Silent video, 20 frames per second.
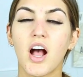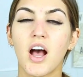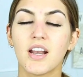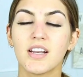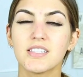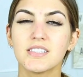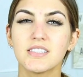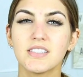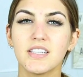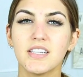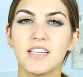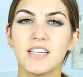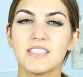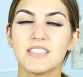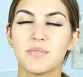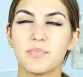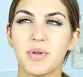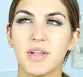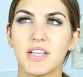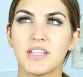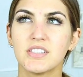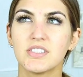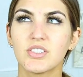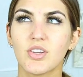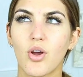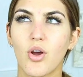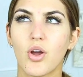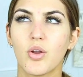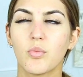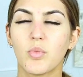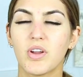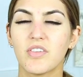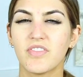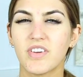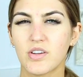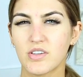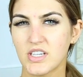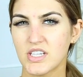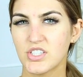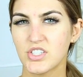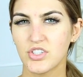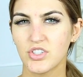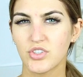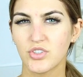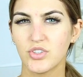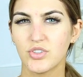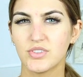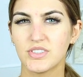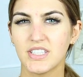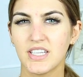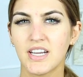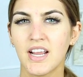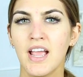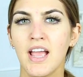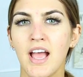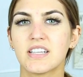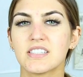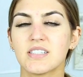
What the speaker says: Honestly, it depends on what foundation you're using.